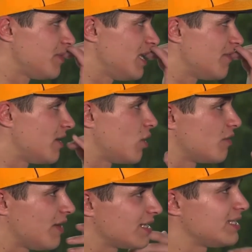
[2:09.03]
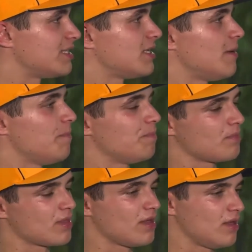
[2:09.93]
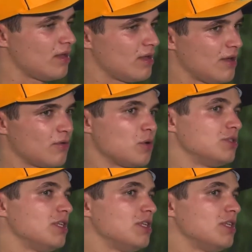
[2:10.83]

You have a lot of like this, everyone calls